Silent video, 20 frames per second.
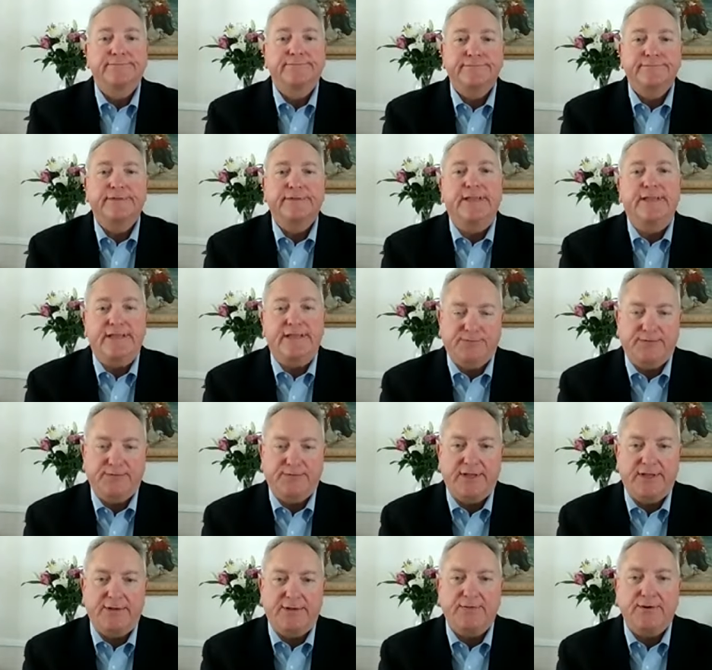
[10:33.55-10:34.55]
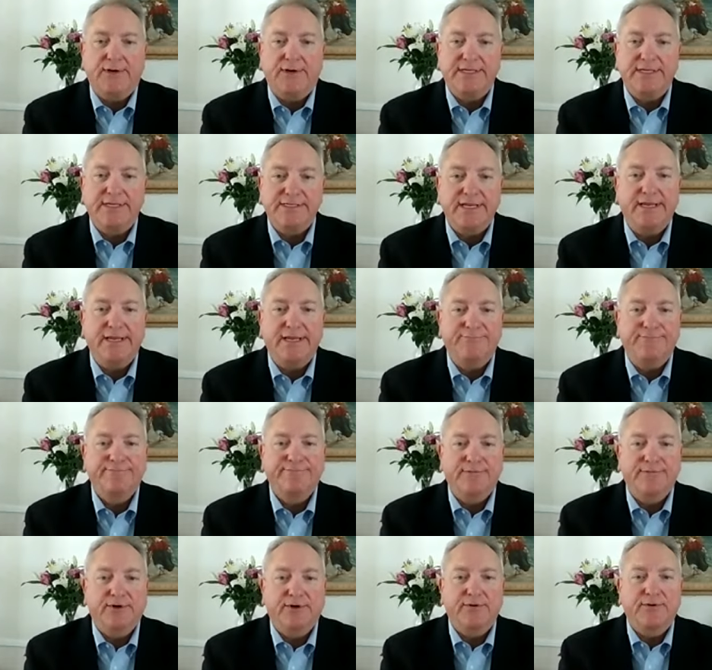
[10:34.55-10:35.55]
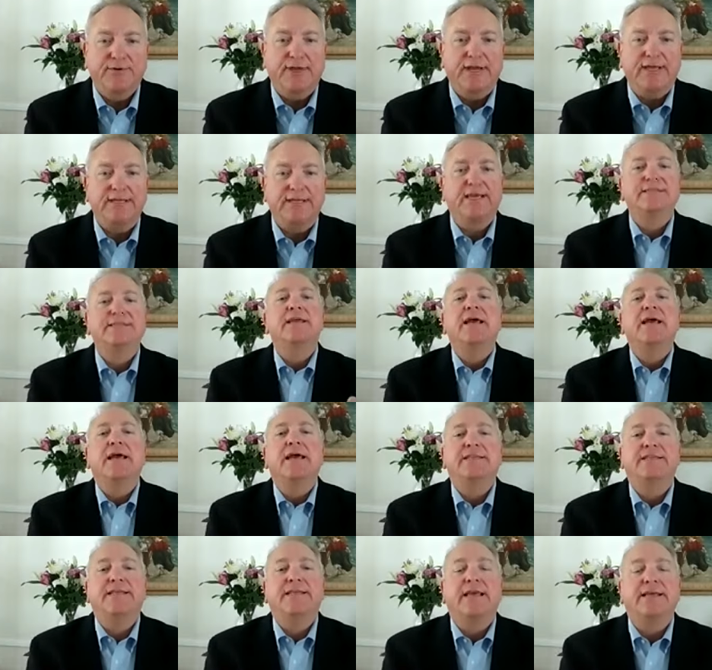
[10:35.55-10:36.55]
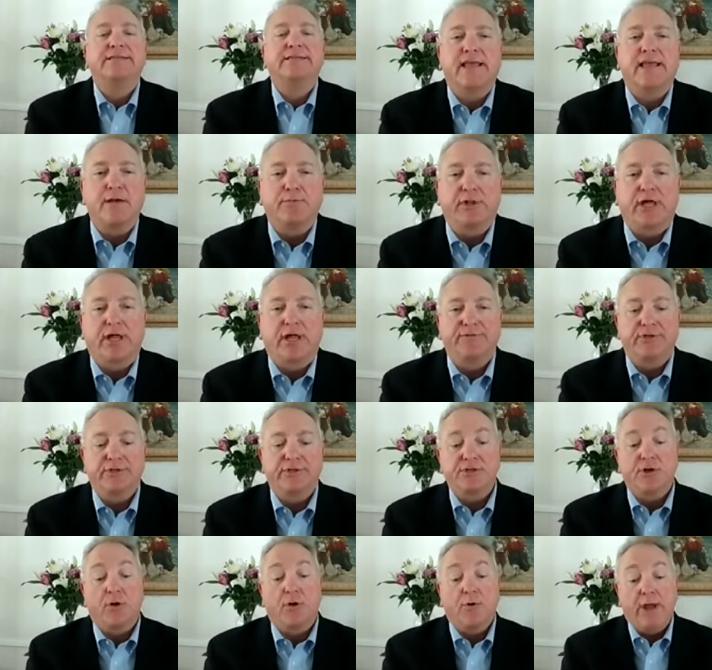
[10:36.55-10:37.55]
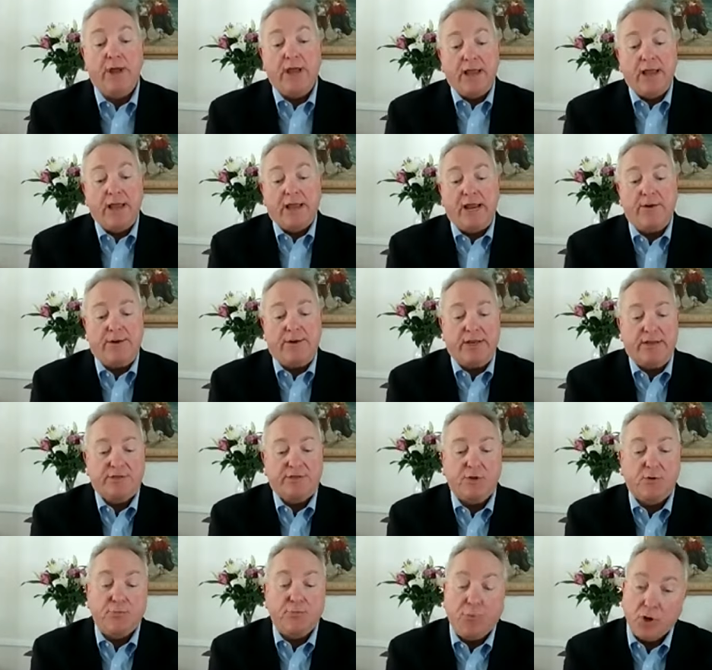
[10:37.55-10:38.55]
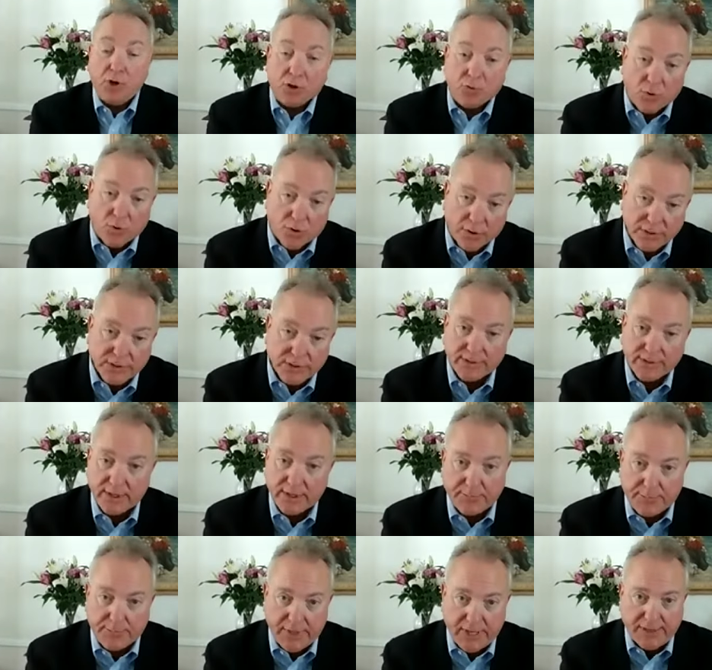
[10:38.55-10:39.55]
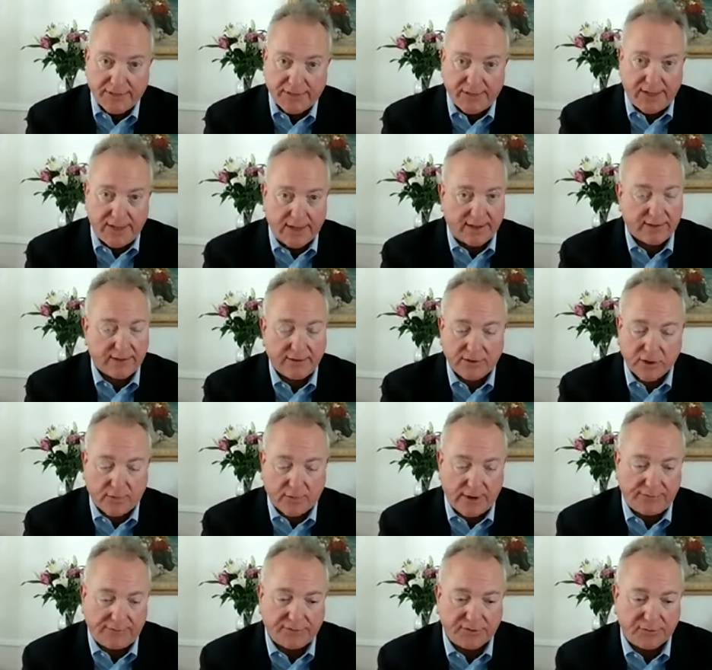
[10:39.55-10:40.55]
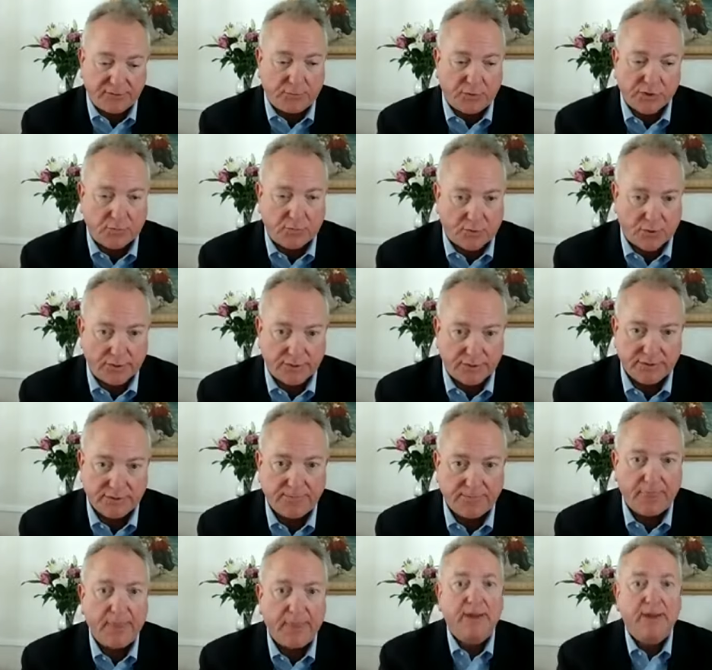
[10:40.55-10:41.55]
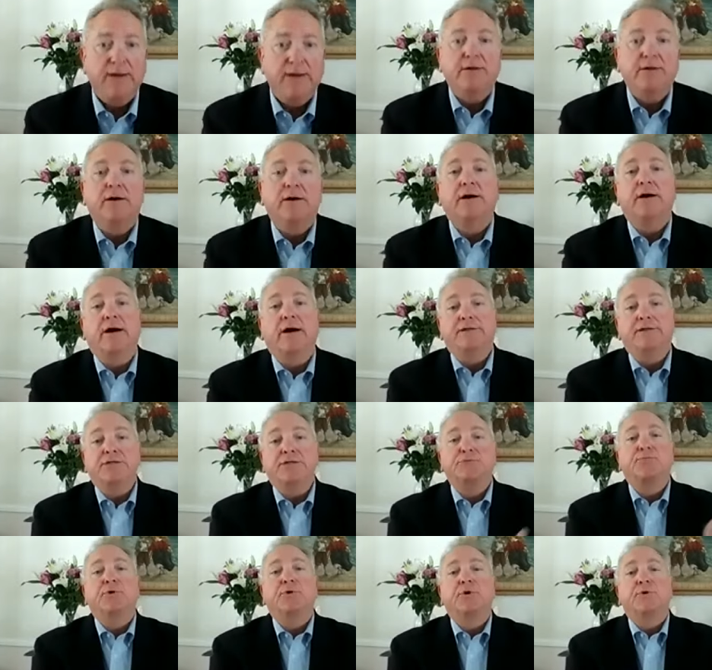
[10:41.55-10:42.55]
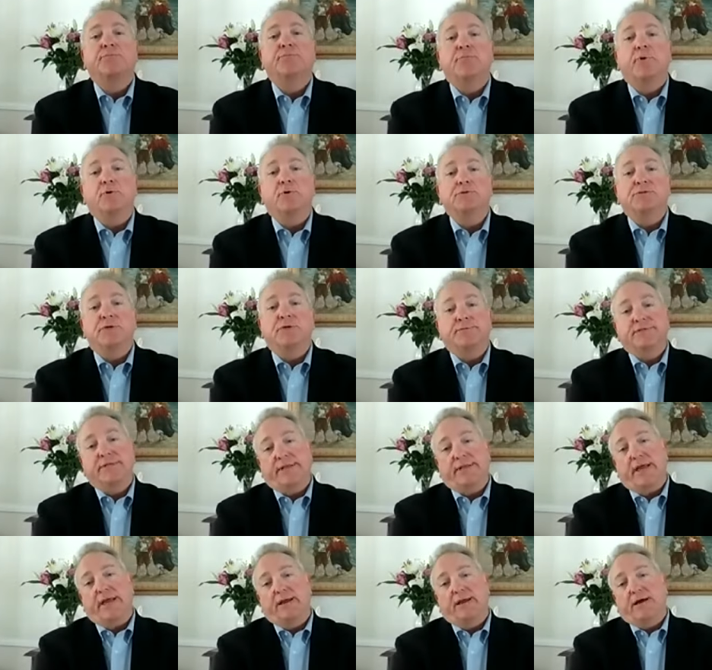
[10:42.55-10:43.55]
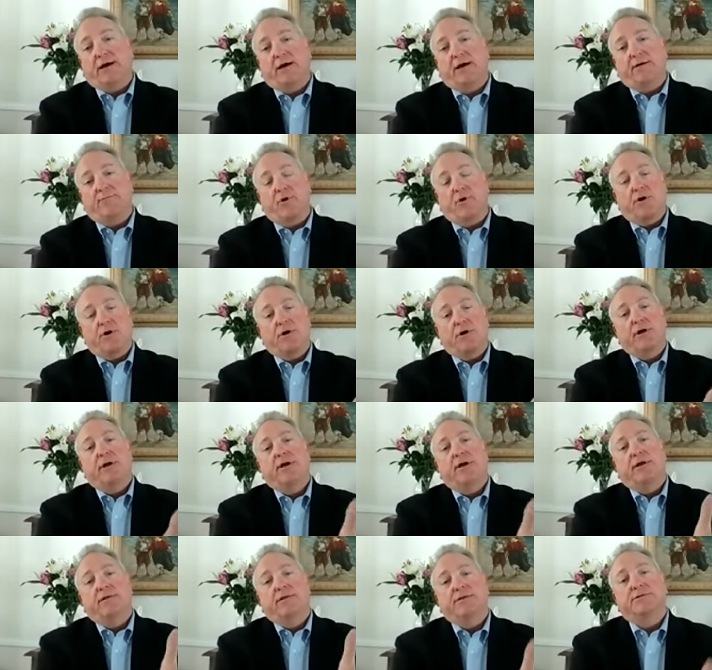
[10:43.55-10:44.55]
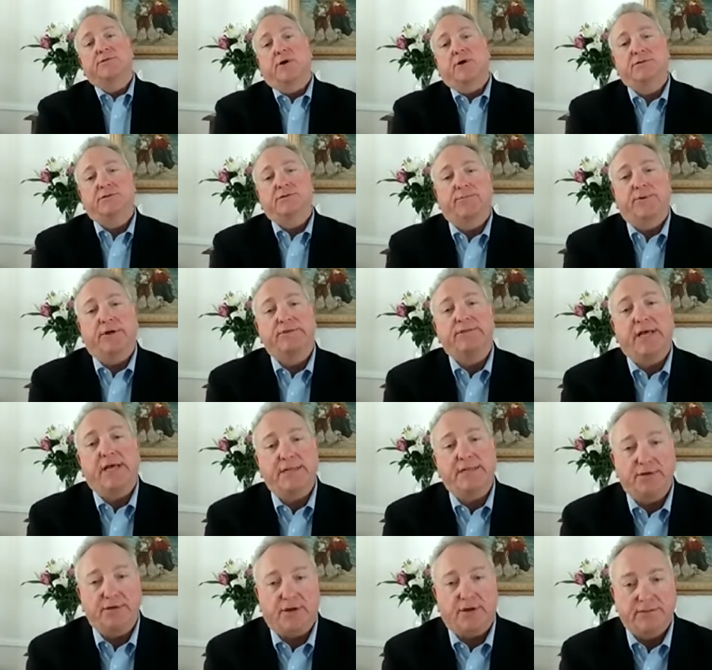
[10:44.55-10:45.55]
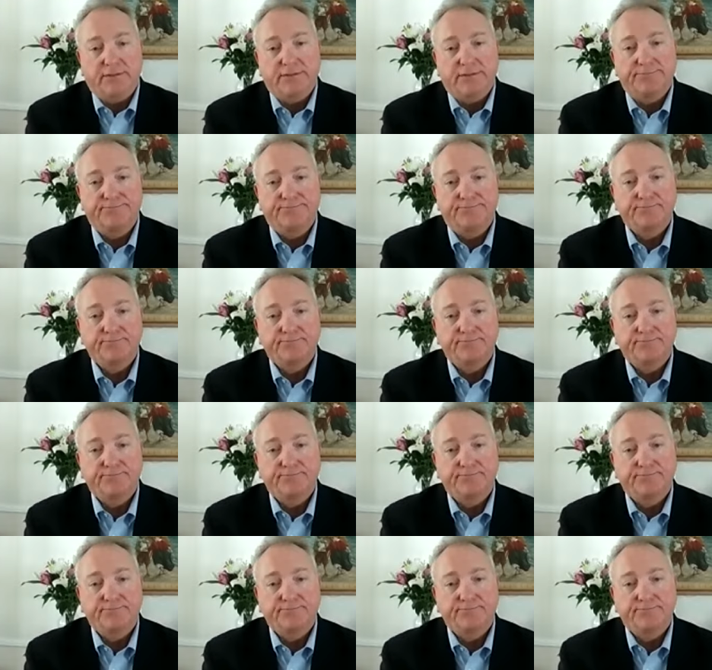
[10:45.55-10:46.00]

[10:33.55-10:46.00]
and that's what they want to see. Okay, it takes the it takes the gamble out of it. So anyway, so book awards a big thing go after book awards. Uh, I just put a post up today, uh, Marc, that talks about TED Talks.